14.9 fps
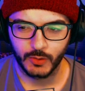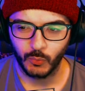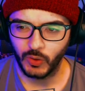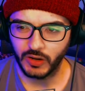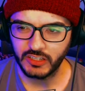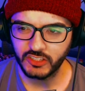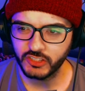
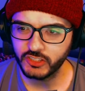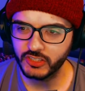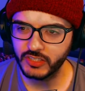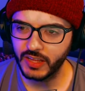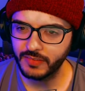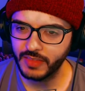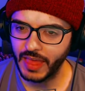Why didn't she just
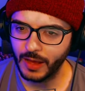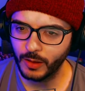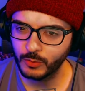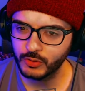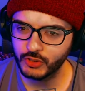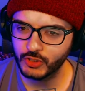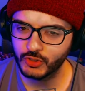have the
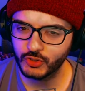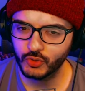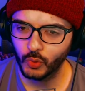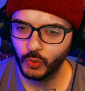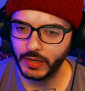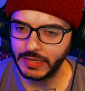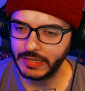house
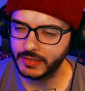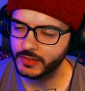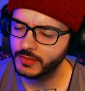destroyed?